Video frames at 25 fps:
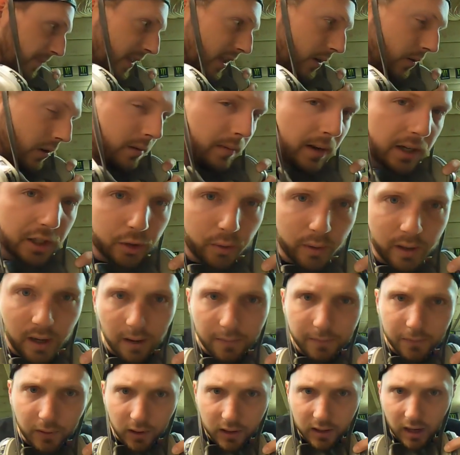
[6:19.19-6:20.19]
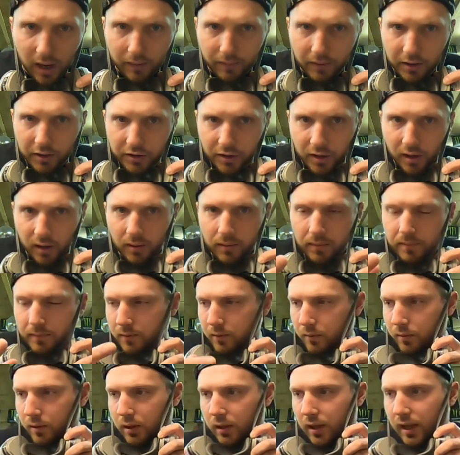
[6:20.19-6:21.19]
I want to make sure we got full coverage, so
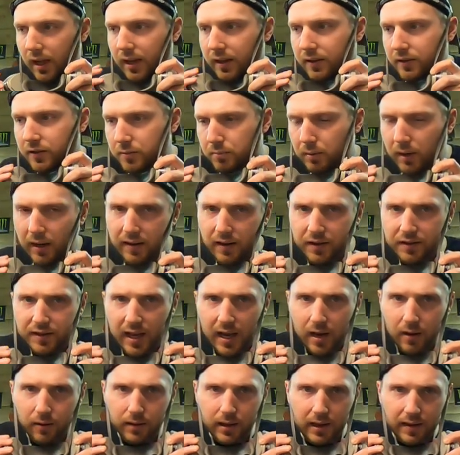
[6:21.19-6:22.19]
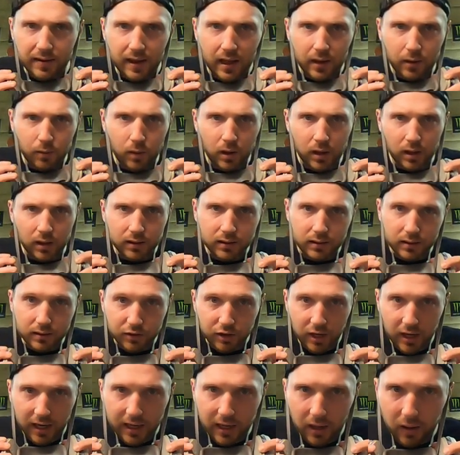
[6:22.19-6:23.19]
we'll uh, spray this out and then we'll
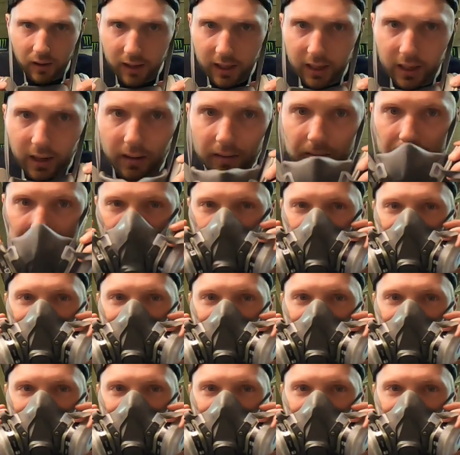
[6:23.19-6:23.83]
check it out later.